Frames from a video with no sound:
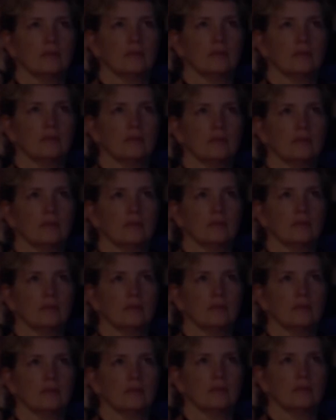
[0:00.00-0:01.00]

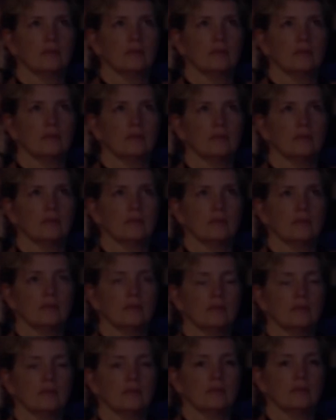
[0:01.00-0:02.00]

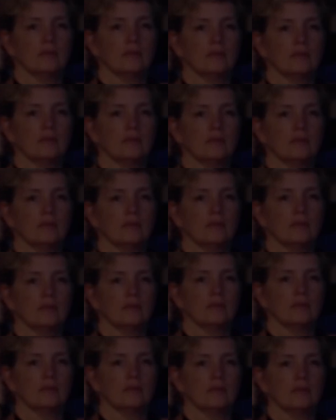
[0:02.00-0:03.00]

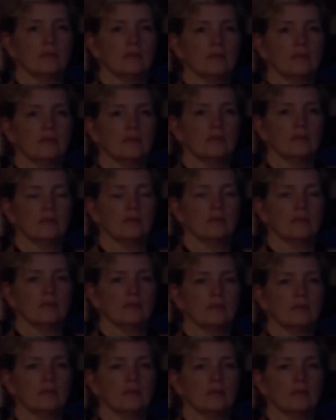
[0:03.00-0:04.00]

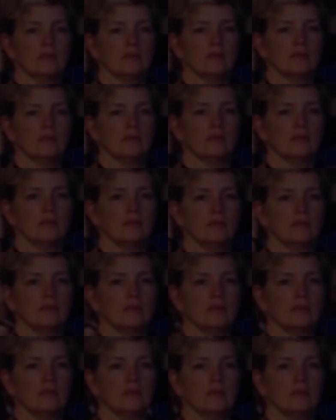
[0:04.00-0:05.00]

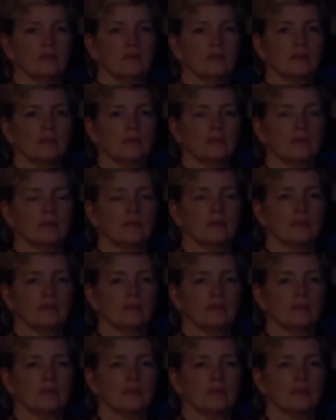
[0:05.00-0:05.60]
No words are spoken by the person on screen.